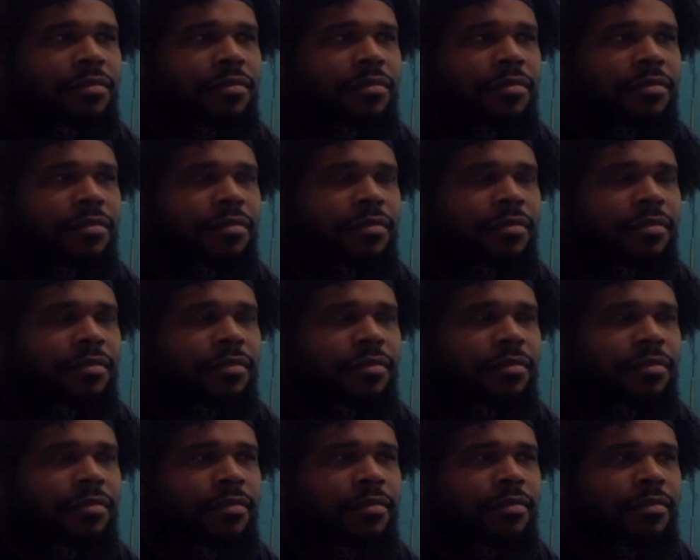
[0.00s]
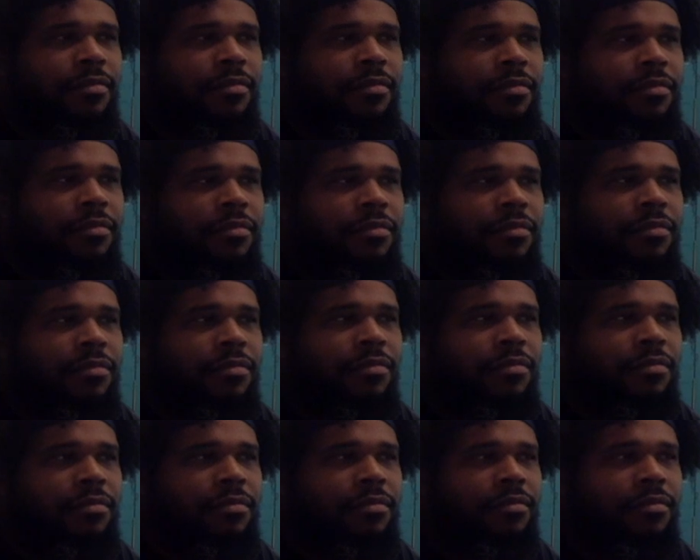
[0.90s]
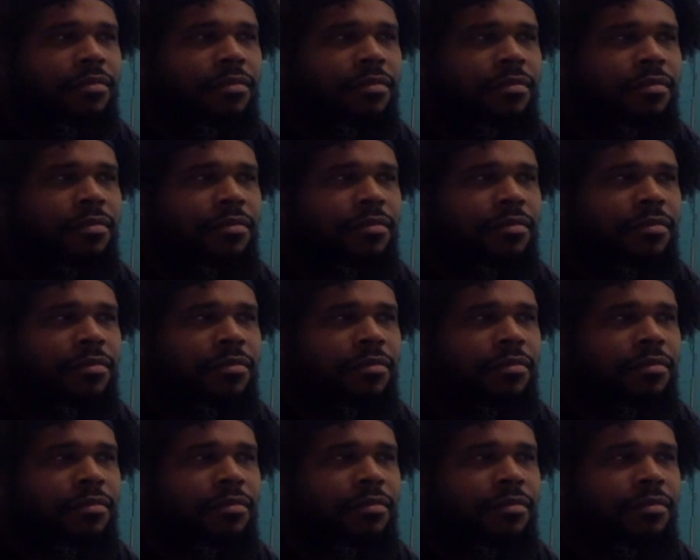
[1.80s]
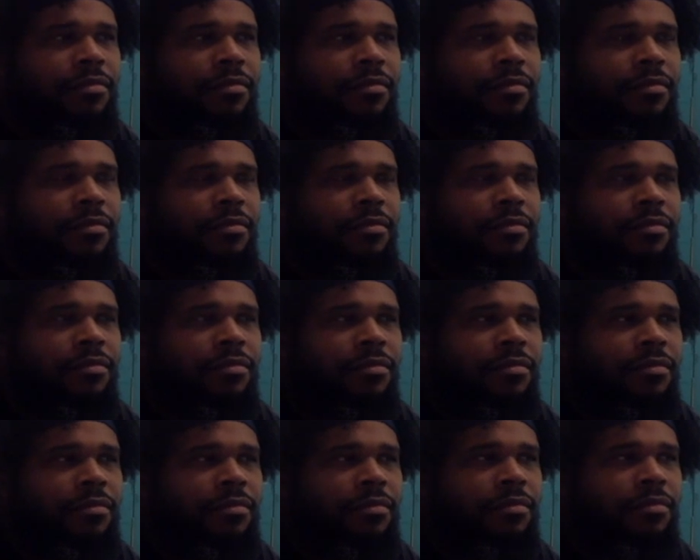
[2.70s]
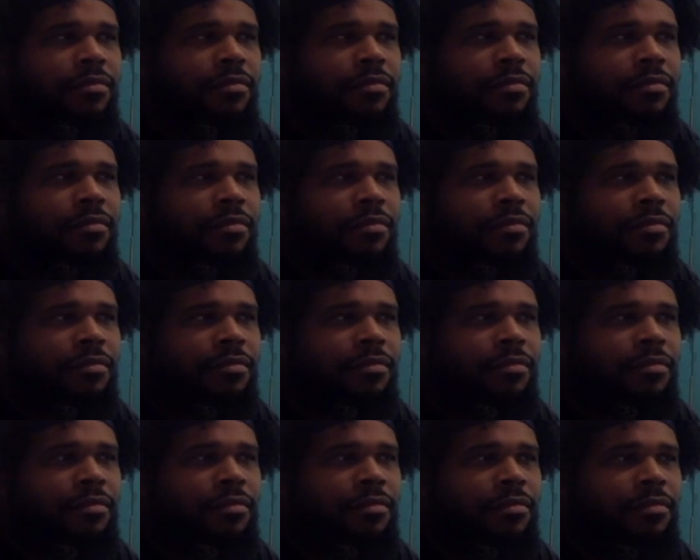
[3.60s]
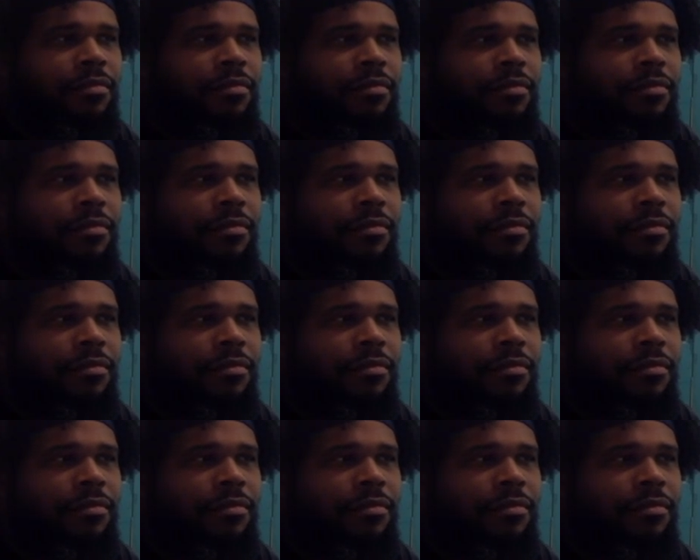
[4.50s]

The person shown says nothing.